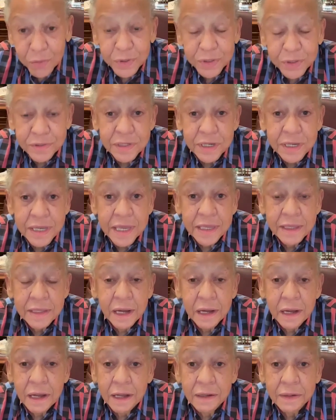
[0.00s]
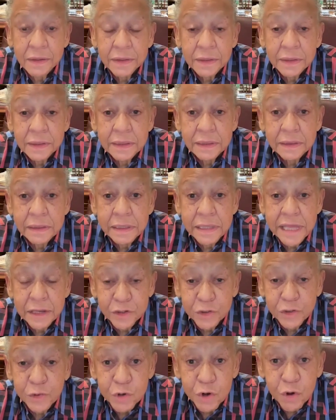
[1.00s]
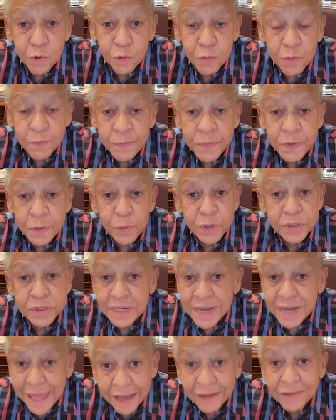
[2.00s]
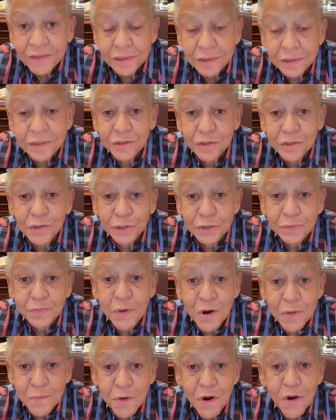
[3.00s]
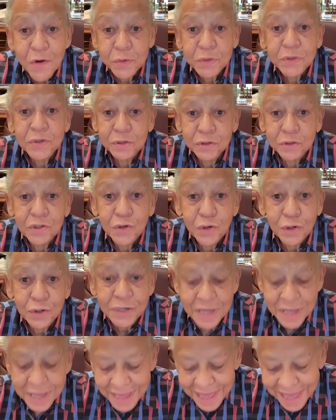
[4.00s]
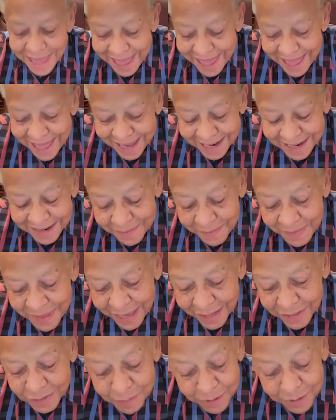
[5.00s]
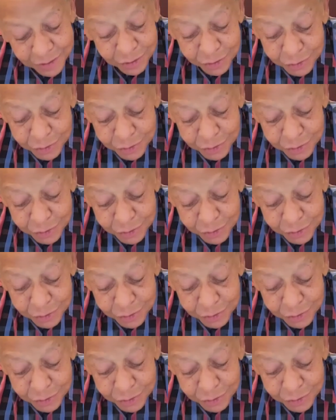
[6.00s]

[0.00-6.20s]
was was an excellent cook. Margaret could cook. And as much